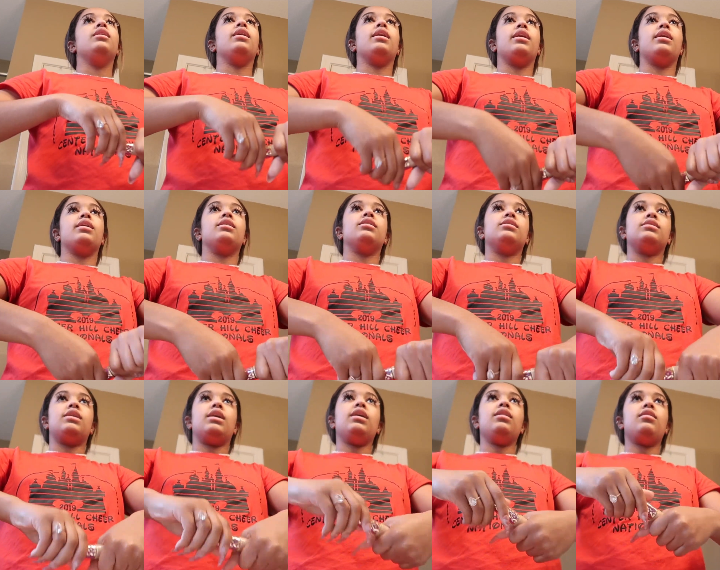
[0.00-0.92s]

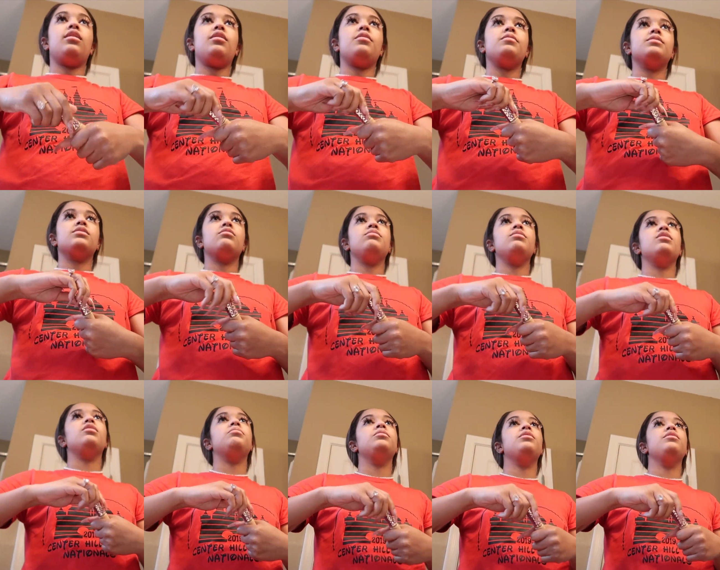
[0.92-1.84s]
And I thought I was going to be
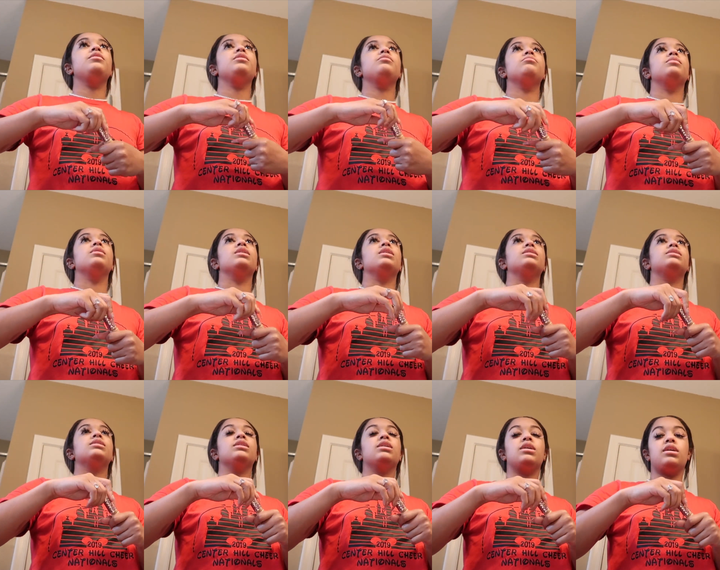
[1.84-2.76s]
uploading
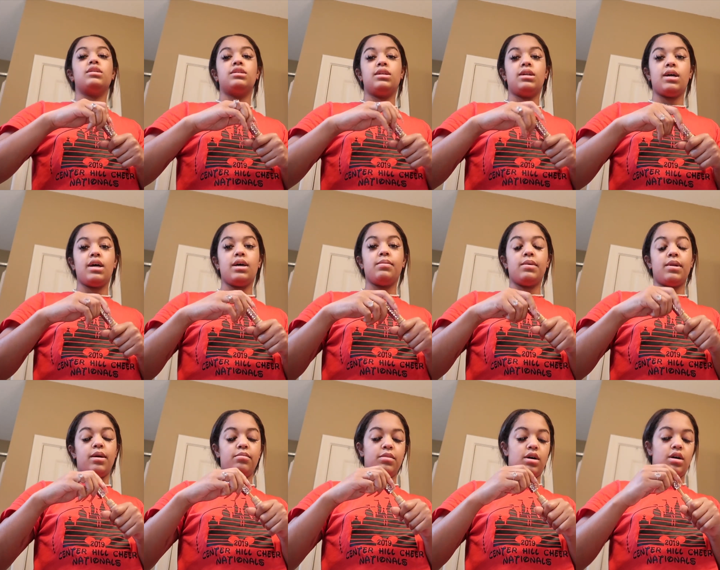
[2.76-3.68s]
today, but
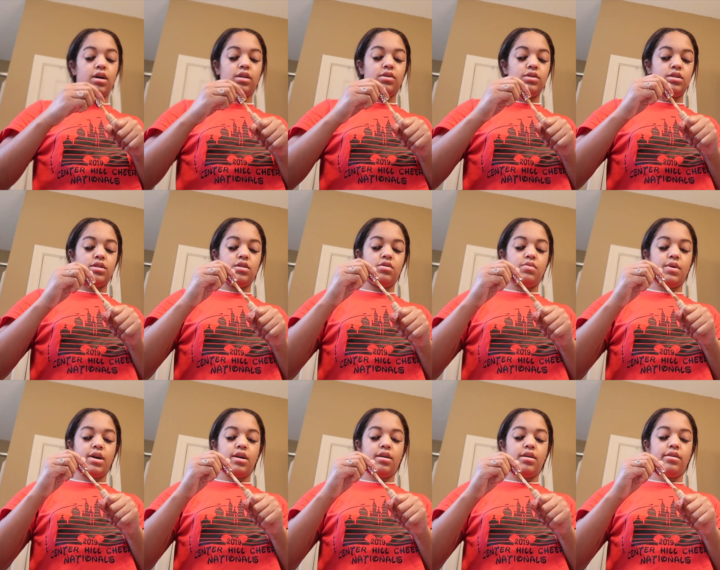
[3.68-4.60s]
I'm not. There's no
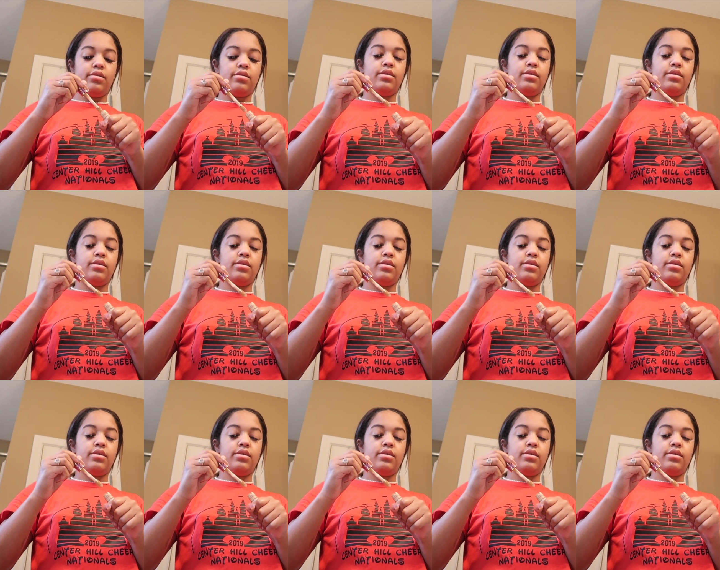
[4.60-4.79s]
way.